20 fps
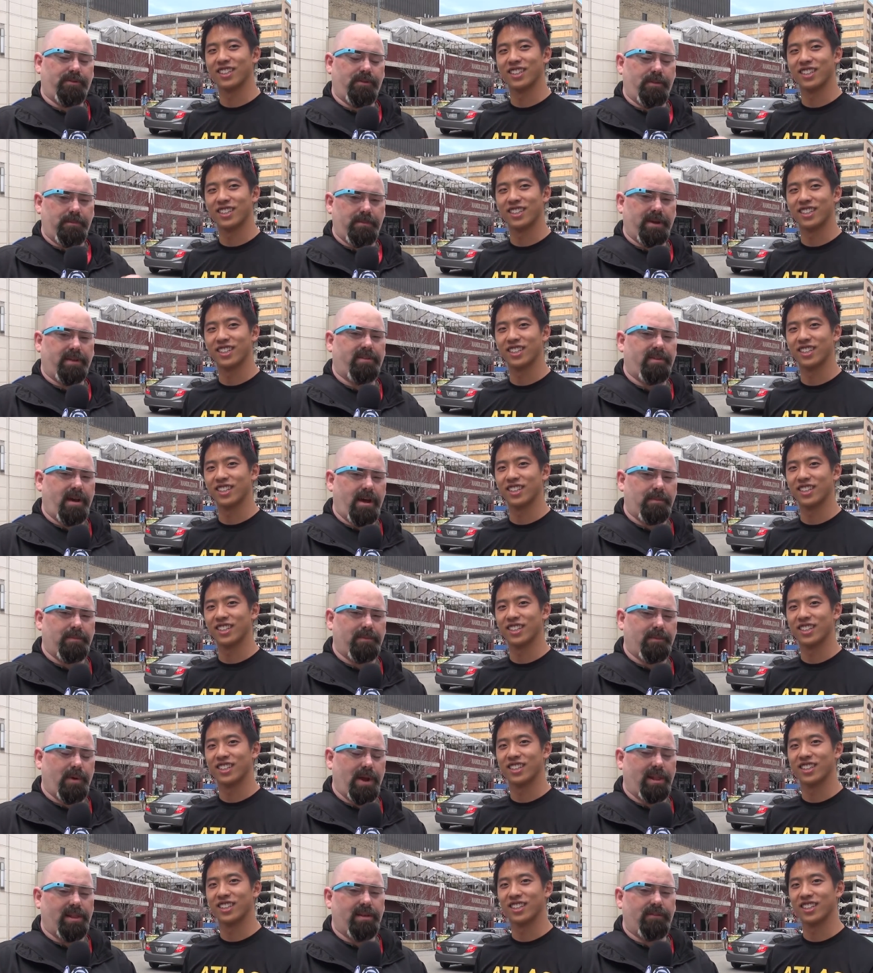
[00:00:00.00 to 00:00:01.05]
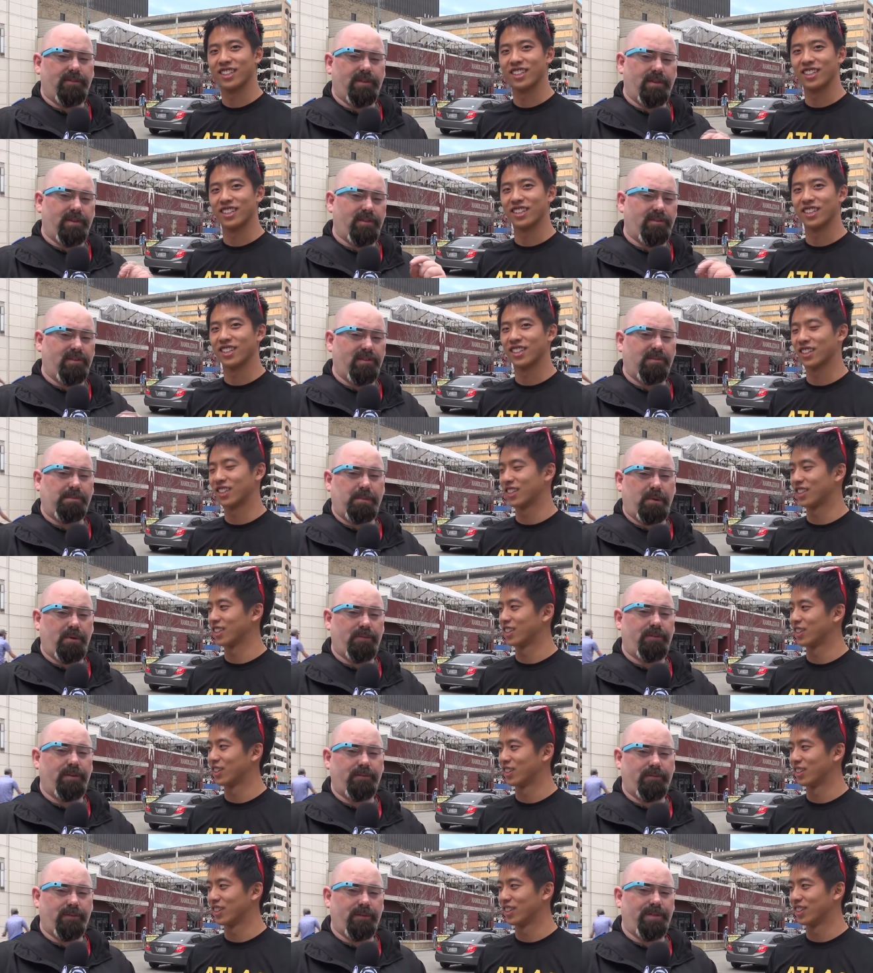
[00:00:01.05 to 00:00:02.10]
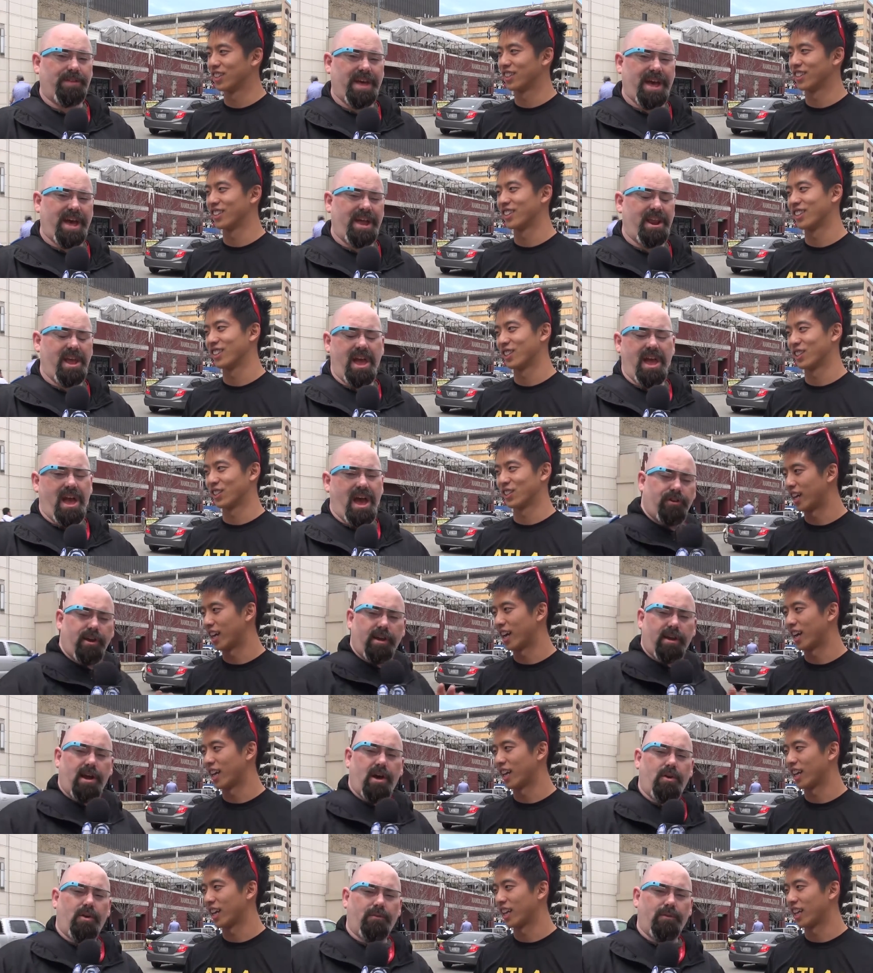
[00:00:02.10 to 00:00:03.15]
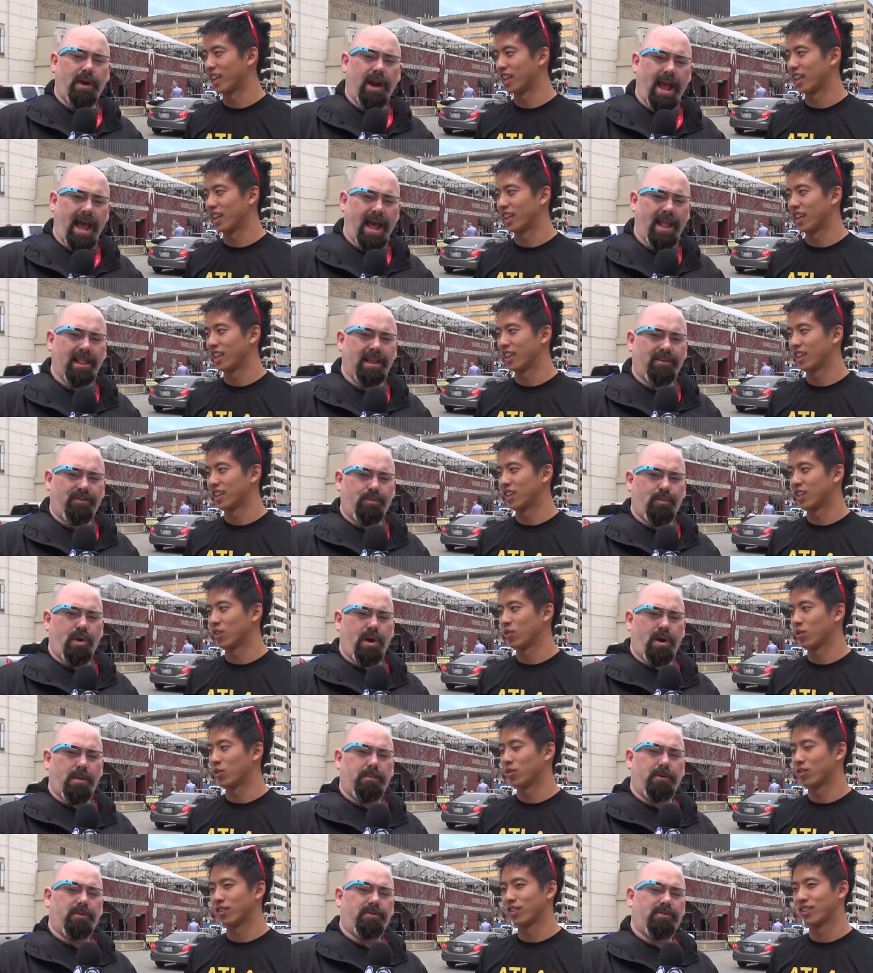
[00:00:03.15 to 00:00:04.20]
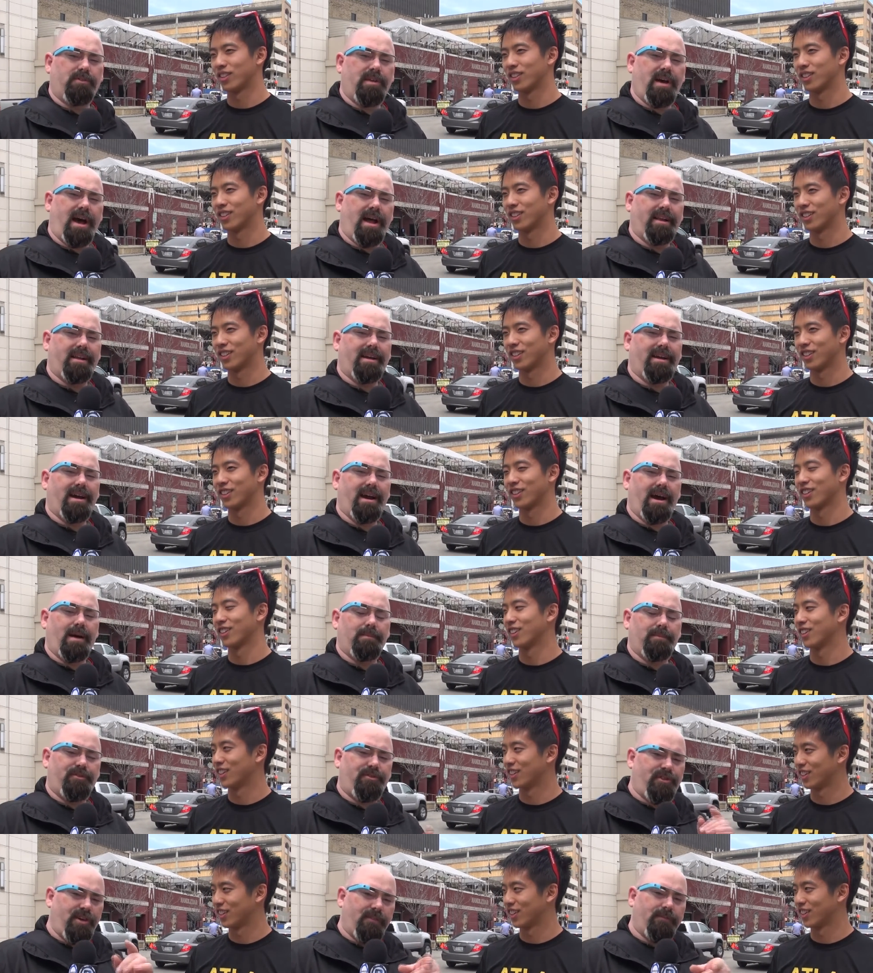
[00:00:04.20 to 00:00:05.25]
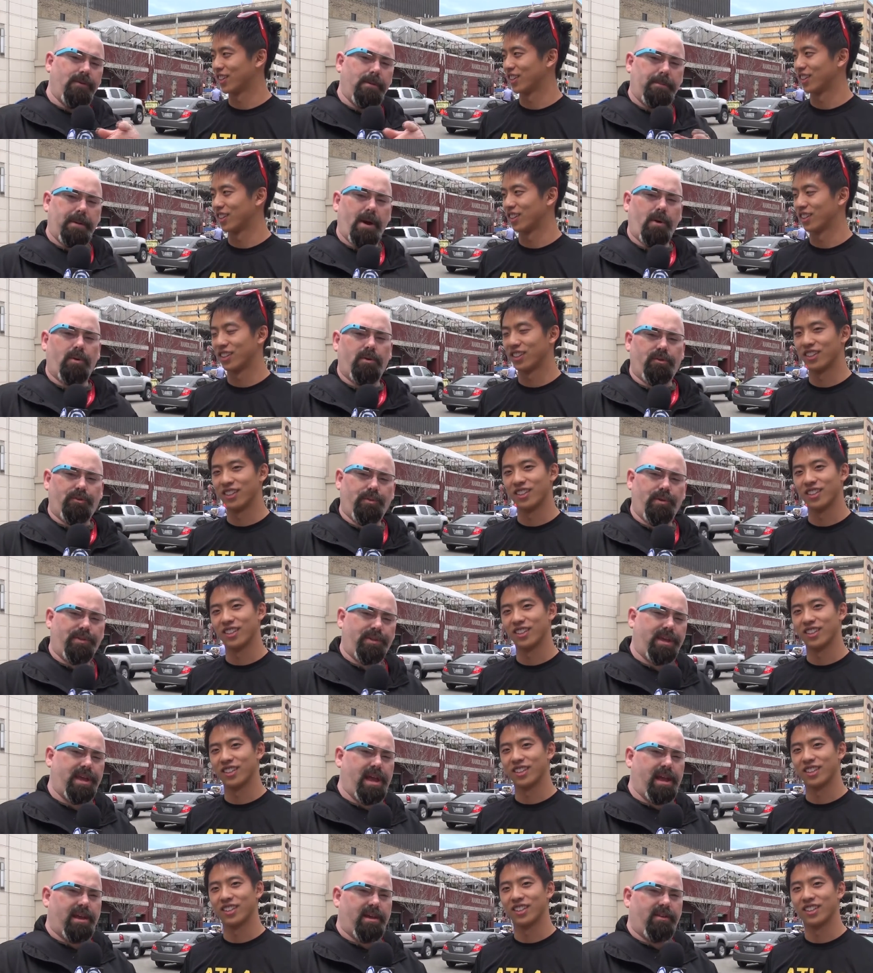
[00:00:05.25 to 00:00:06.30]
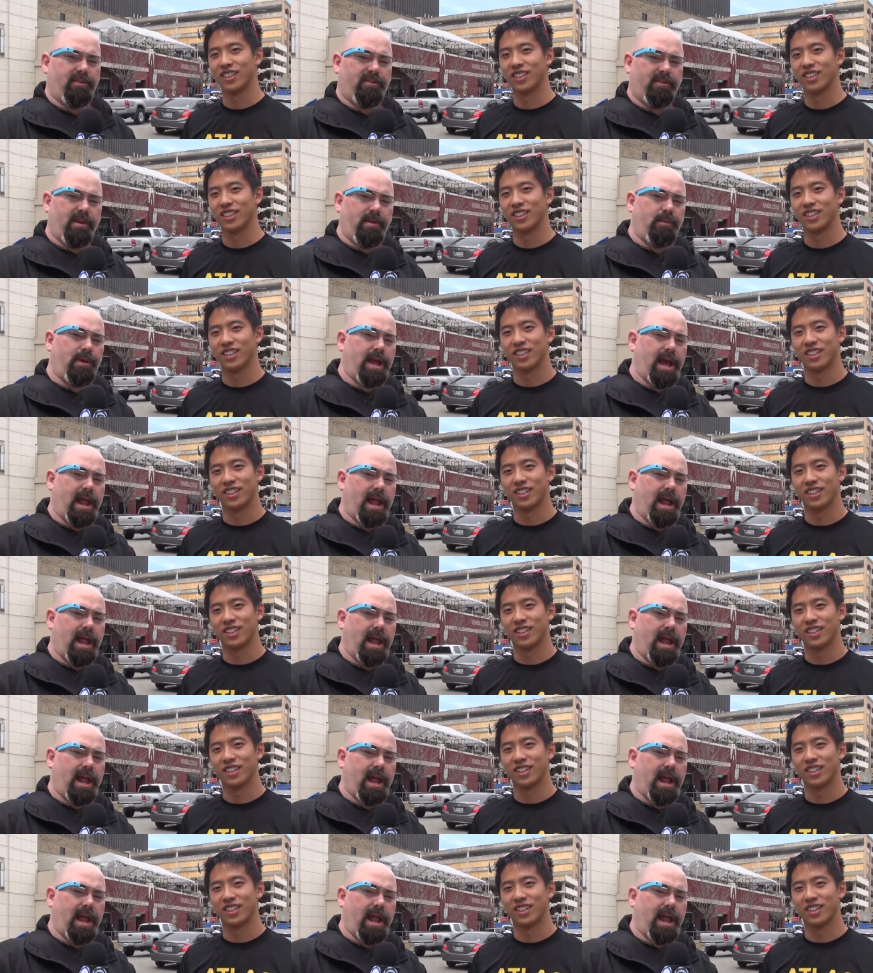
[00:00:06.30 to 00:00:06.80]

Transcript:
Speaker 1: some big time weightlifting. This is perfect for that. Check it out over at atlaswearables.com. Jeffrey Powers with Geekazine. We